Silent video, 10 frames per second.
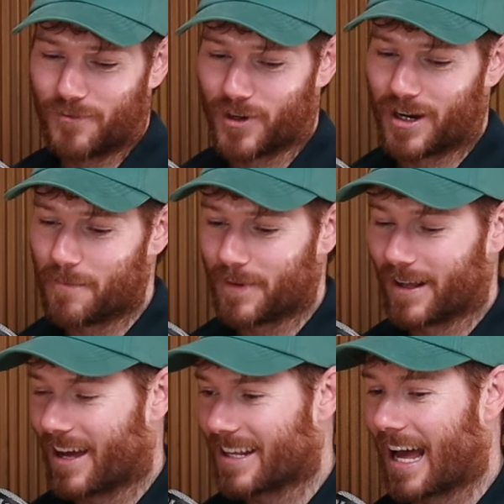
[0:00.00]
for a company
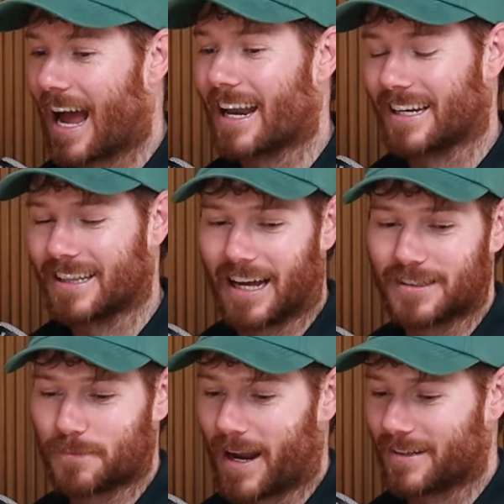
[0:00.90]
like that and in that
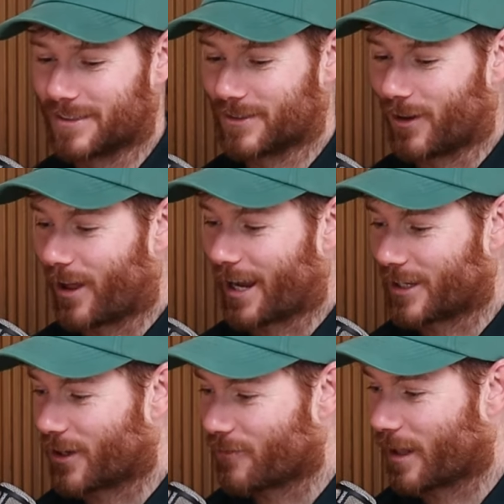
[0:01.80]
space, it's not like
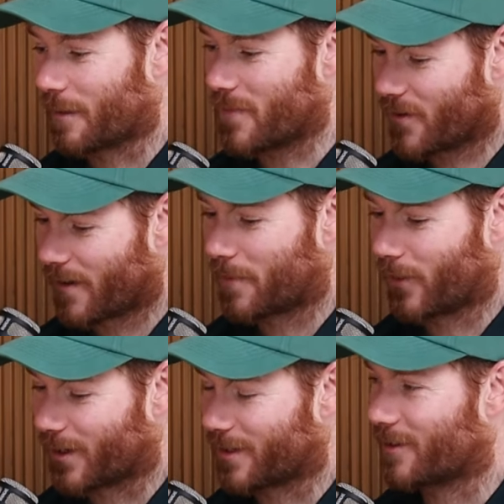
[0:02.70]
you don't really move up a
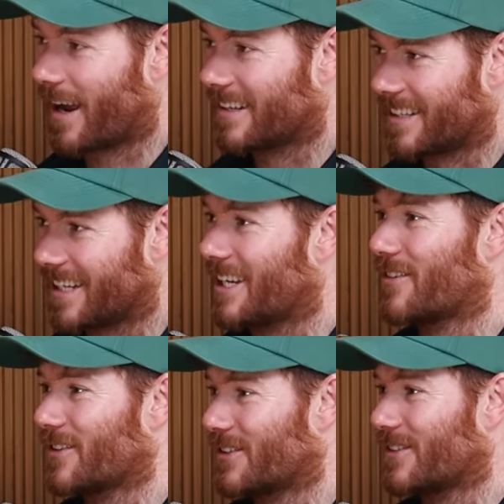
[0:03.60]
lot in the ranks in a
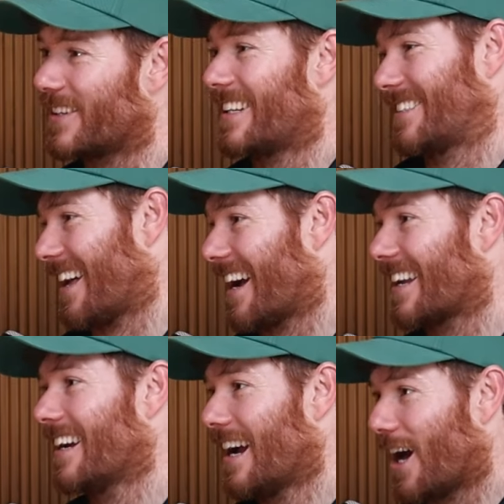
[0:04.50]
year or two. It's
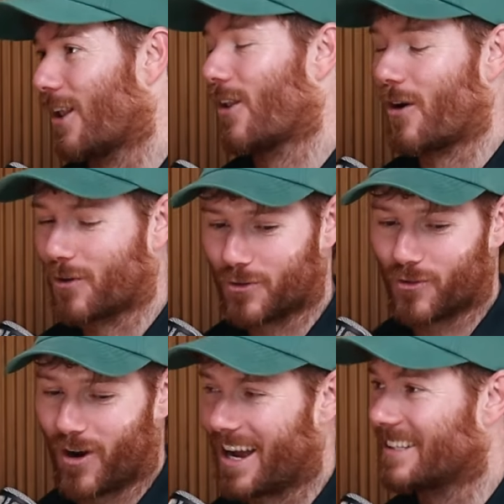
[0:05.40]
like a long
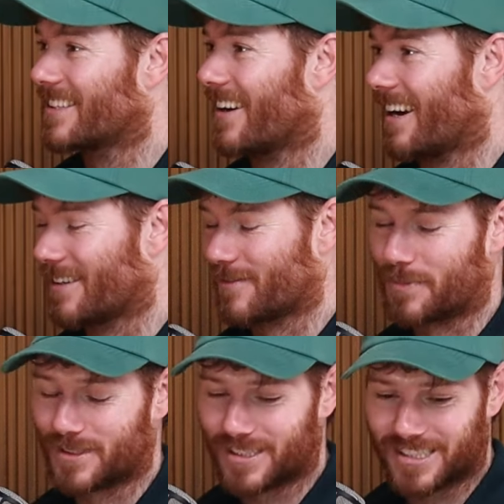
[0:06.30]
grind to kind of
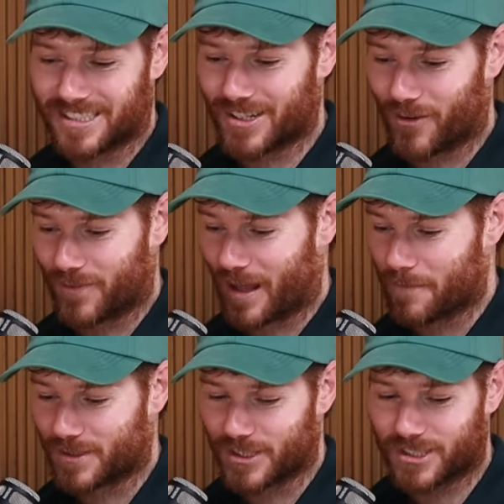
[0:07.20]
position yourself in that
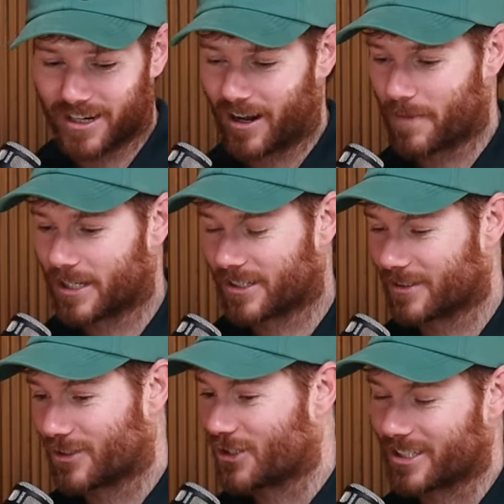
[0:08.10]
position. And I imagine
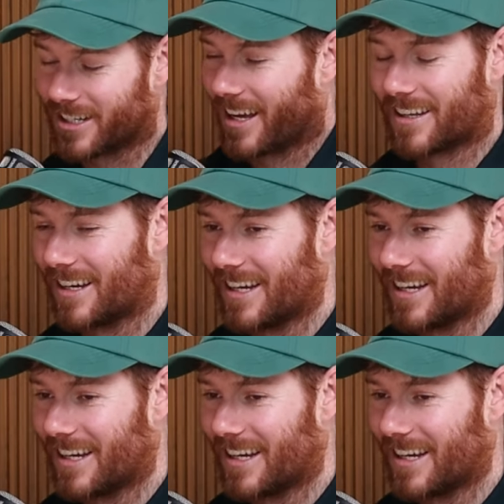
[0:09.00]
as a junior, like